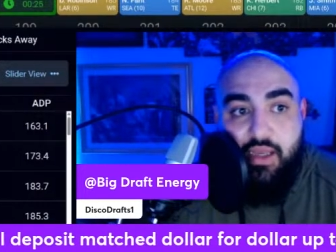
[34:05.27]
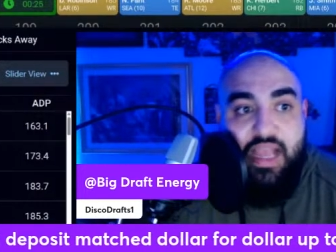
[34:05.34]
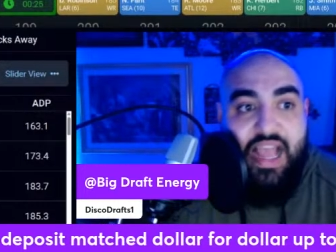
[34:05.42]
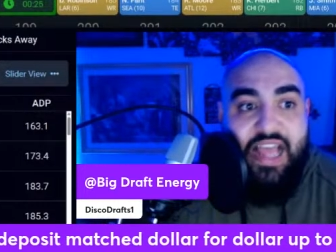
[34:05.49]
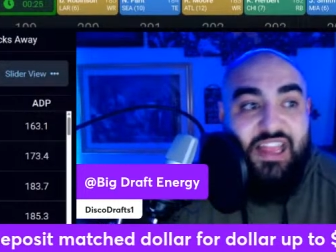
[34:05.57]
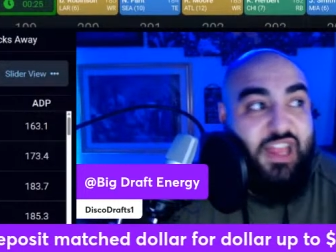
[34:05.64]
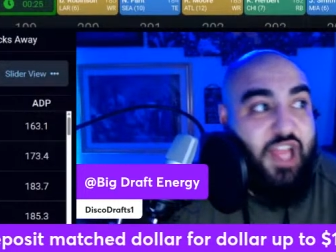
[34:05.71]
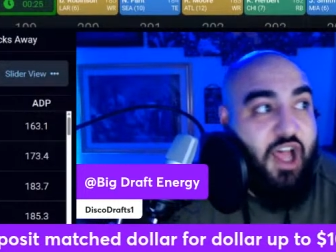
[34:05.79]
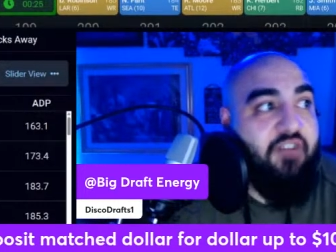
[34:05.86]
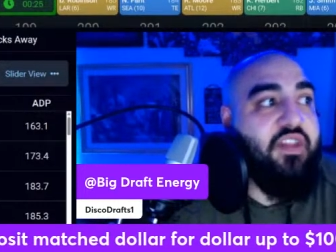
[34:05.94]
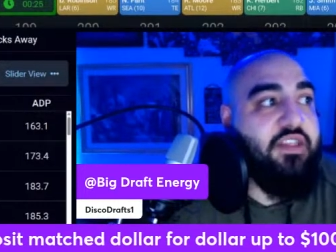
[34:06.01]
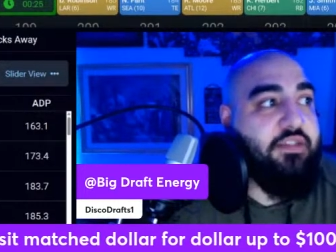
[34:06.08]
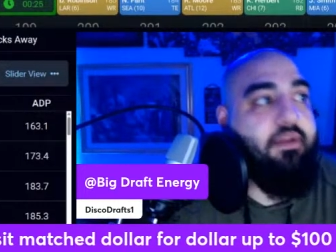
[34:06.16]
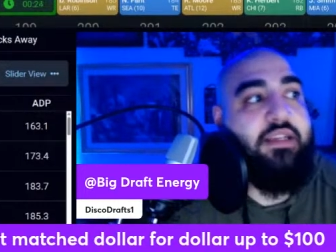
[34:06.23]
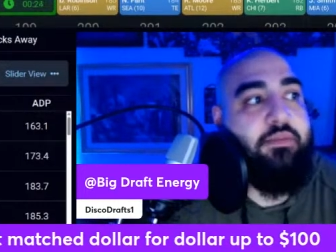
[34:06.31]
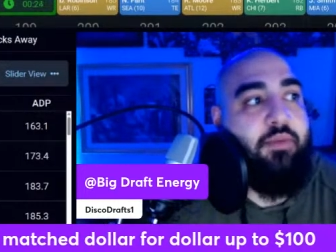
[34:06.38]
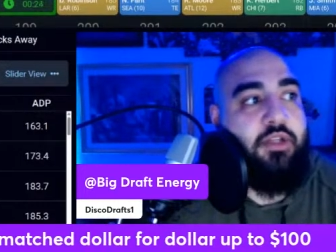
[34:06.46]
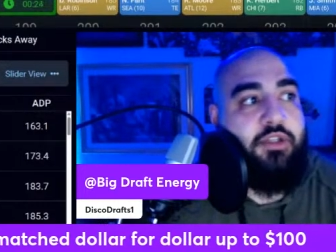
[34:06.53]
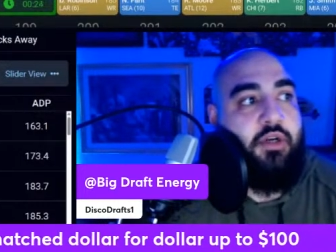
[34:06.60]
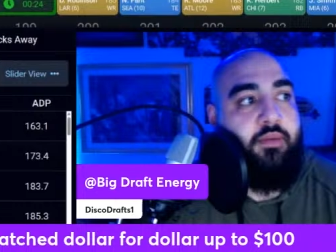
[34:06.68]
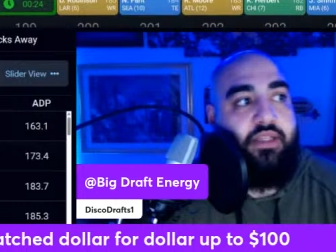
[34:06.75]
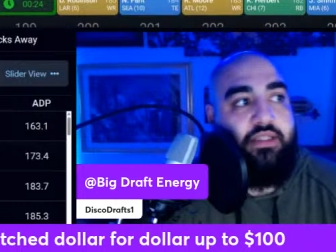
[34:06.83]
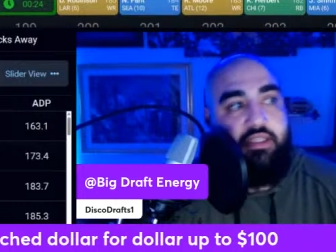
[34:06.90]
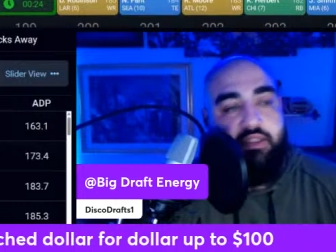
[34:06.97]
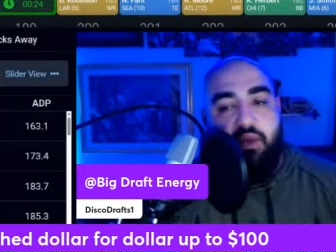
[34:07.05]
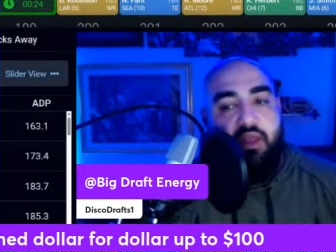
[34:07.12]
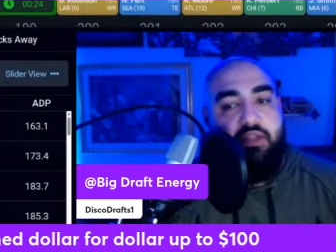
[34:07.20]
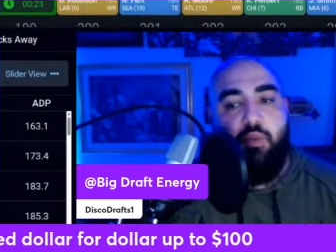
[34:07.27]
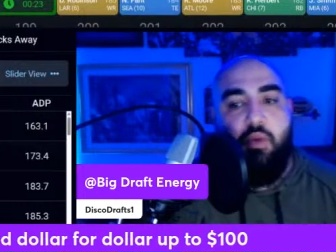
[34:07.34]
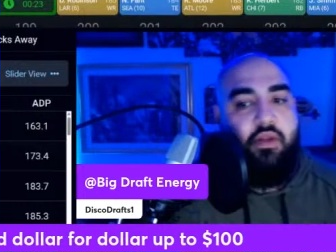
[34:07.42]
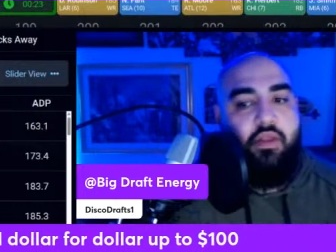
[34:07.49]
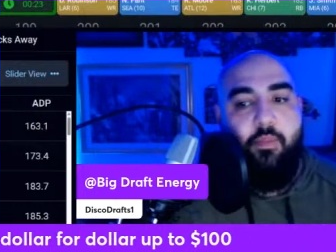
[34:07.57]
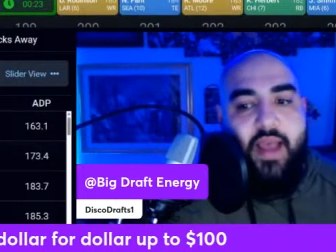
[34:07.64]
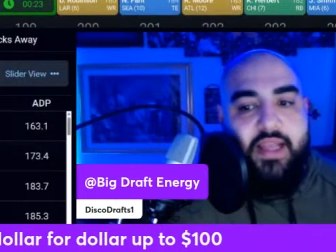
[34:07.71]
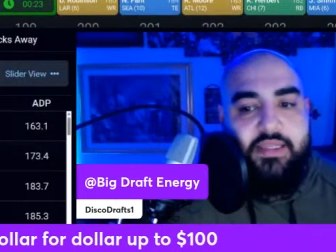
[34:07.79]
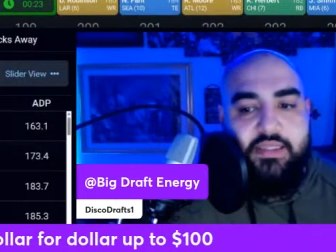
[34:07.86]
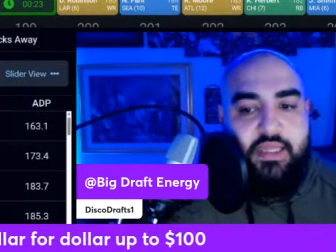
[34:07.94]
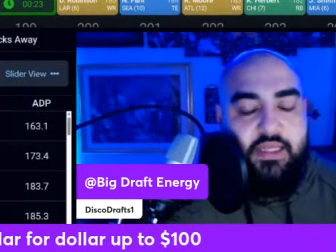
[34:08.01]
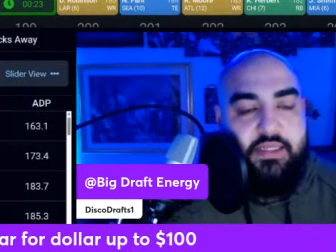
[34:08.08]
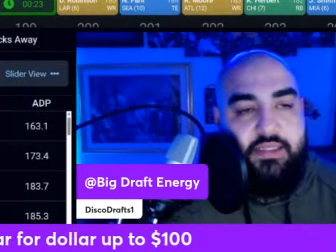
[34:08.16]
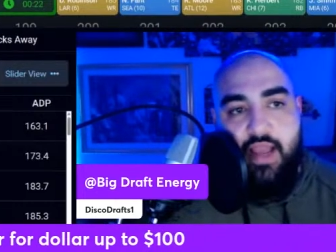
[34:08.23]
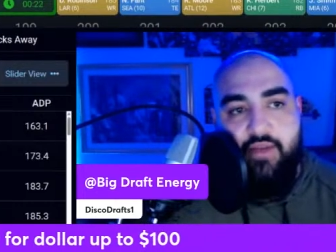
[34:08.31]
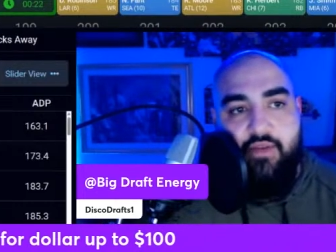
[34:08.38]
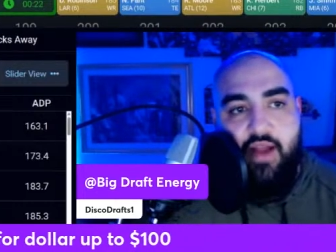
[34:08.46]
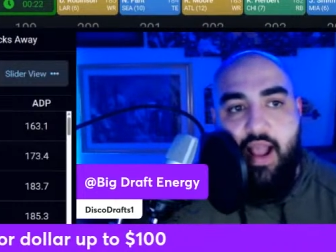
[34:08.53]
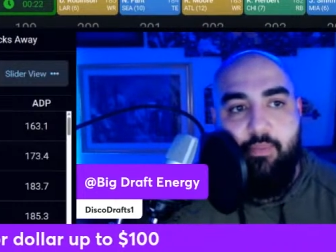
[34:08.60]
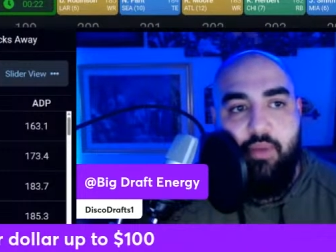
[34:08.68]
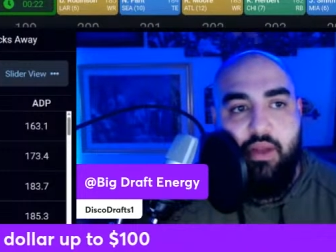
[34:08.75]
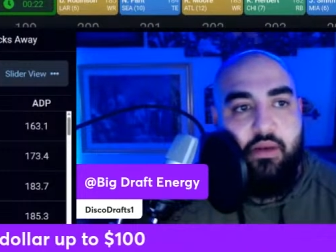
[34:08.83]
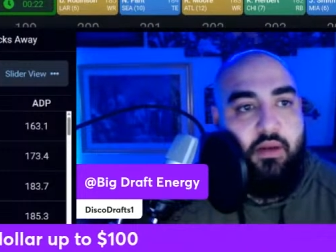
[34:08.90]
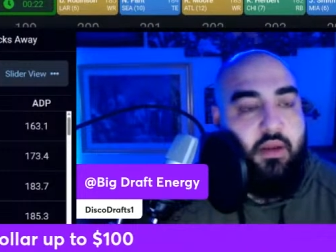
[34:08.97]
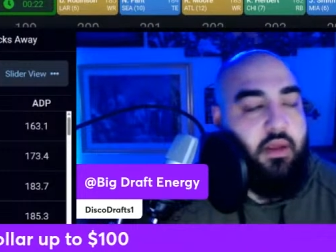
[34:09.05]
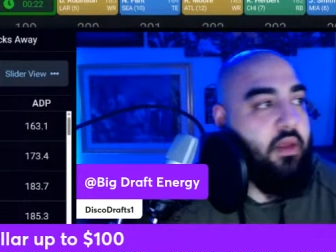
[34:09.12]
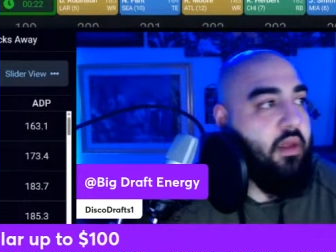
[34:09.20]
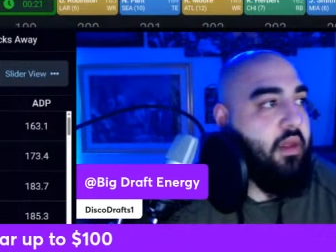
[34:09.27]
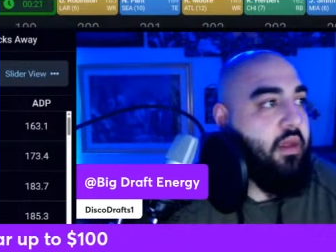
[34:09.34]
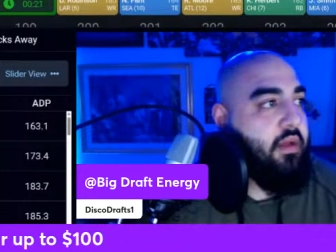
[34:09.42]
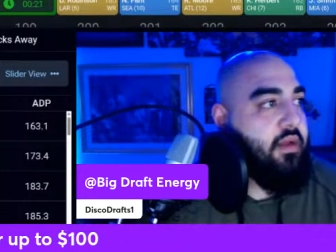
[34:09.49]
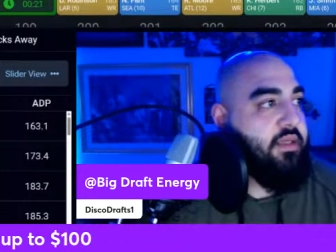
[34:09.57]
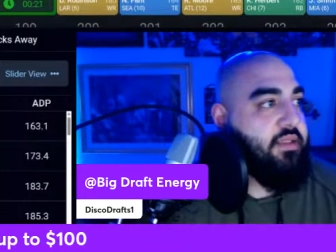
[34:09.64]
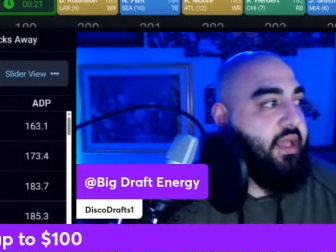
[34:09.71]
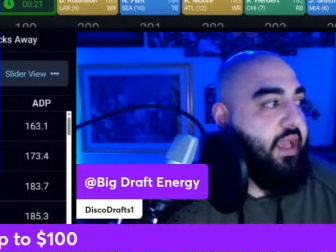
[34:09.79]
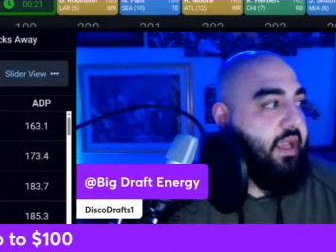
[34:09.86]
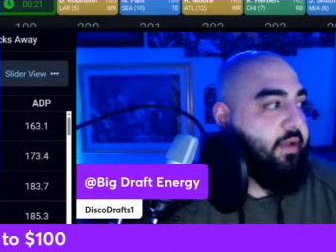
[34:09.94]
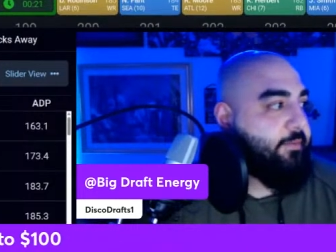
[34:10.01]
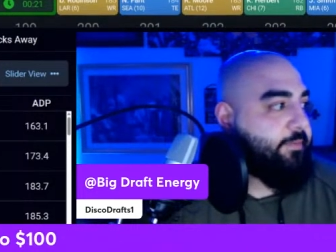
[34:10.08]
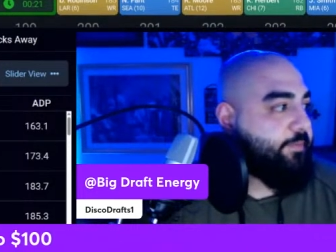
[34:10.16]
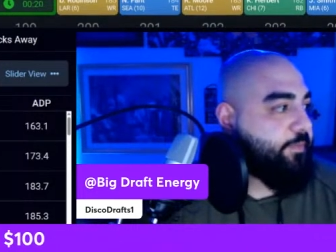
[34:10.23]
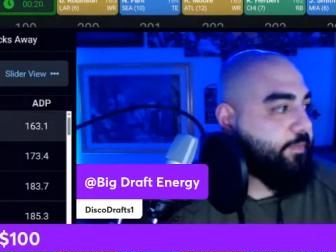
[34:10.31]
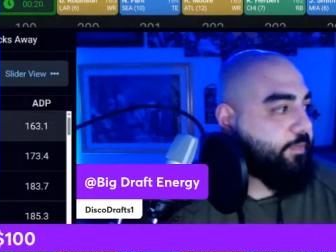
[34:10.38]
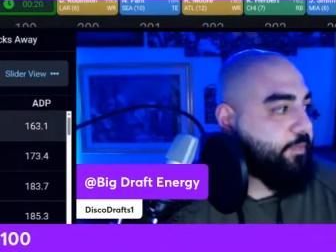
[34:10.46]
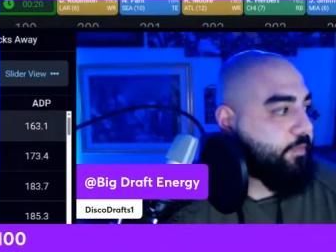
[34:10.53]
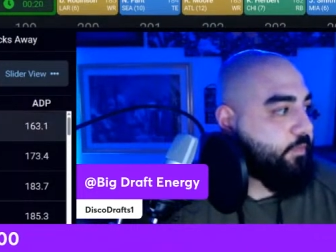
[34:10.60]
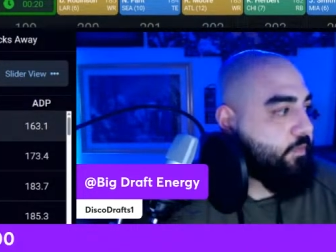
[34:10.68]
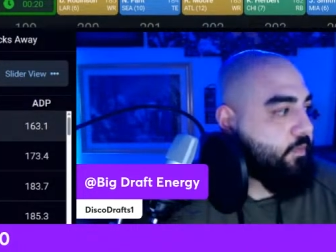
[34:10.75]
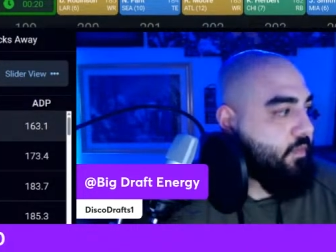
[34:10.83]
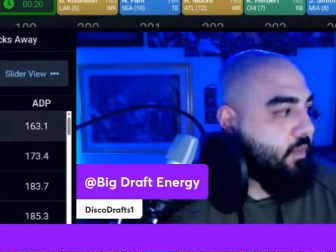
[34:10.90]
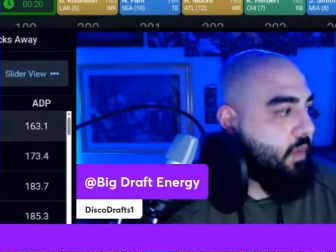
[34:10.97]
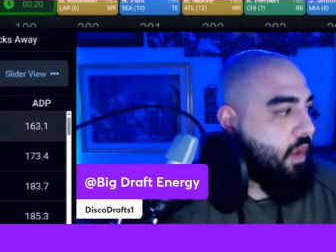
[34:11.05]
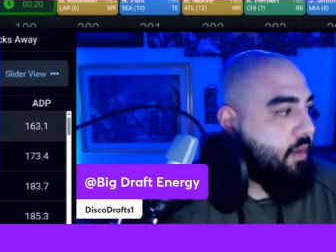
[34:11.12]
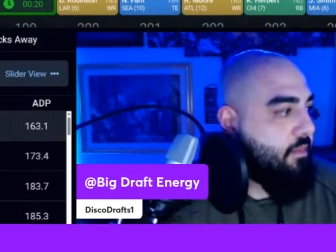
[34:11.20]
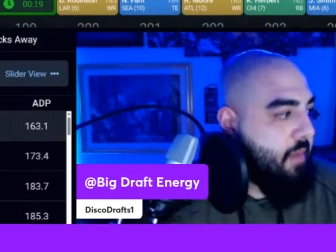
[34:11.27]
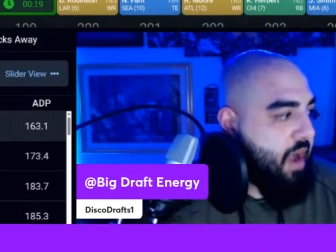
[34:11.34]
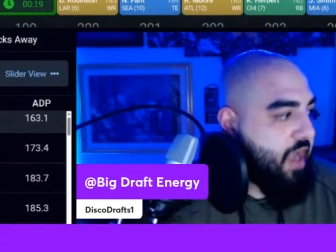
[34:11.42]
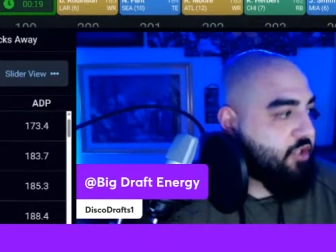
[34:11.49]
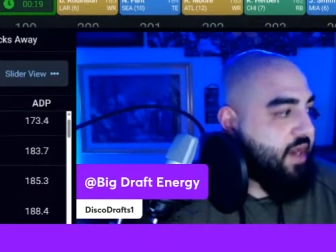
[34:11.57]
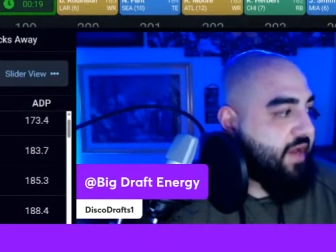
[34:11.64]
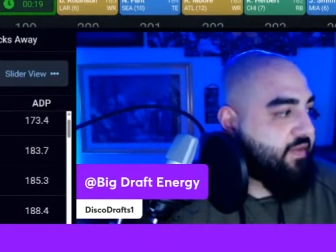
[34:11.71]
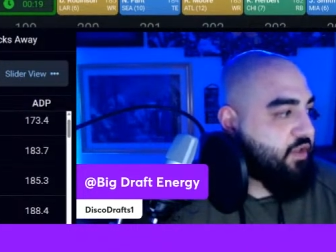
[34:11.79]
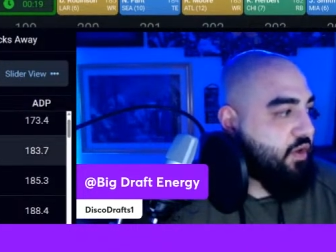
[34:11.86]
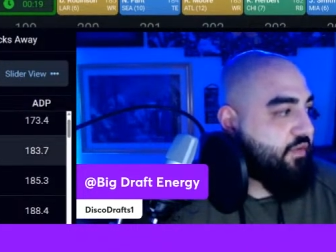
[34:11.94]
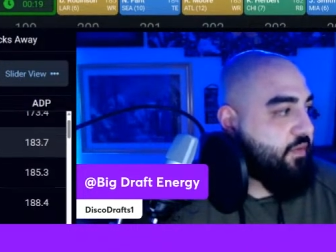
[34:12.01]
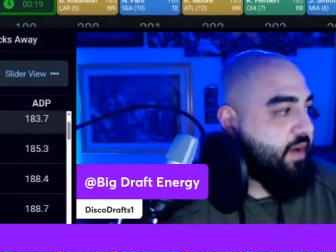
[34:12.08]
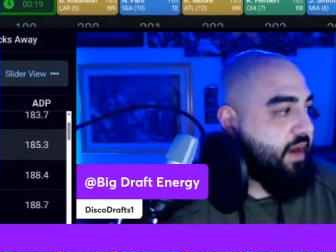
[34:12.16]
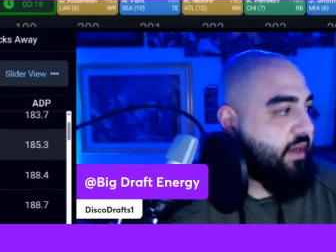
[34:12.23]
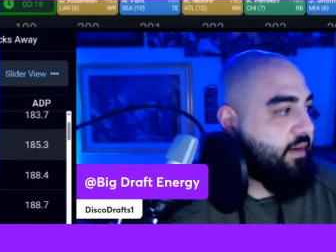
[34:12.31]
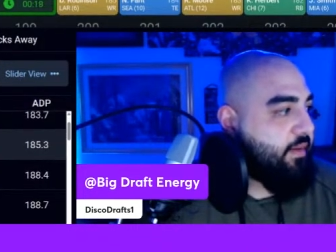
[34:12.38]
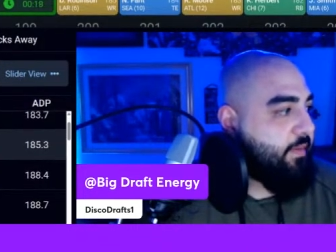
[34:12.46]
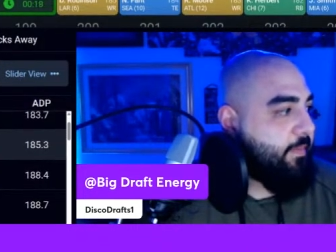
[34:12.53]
I love these best ball tournaments. It's one of the best things to ever happen because like mock drafts are overrated.